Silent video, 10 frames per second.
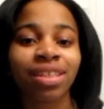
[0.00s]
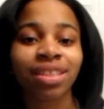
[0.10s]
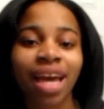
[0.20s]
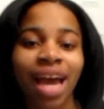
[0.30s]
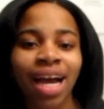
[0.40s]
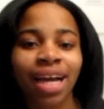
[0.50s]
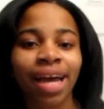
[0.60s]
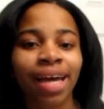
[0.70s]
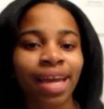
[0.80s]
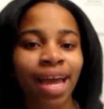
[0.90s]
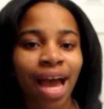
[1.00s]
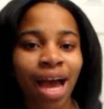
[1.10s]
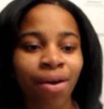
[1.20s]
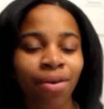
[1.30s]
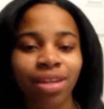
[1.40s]
It's like I got it
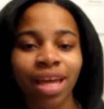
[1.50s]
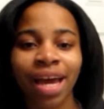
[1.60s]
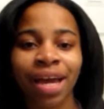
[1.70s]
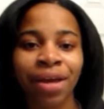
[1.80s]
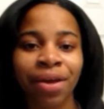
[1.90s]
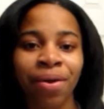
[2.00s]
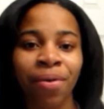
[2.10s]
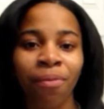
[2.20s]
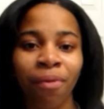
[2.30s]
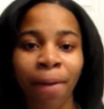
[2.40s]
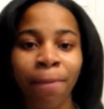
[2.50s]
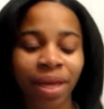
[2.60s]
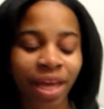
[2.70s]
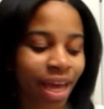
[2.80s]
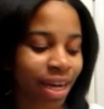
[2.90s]
out like one
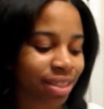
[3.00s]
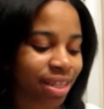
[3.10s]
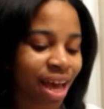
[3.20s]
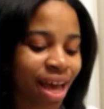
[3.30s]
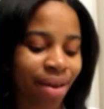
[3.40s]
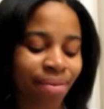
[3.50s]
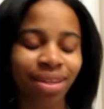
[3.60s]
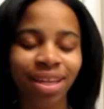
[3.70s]
bit at a time.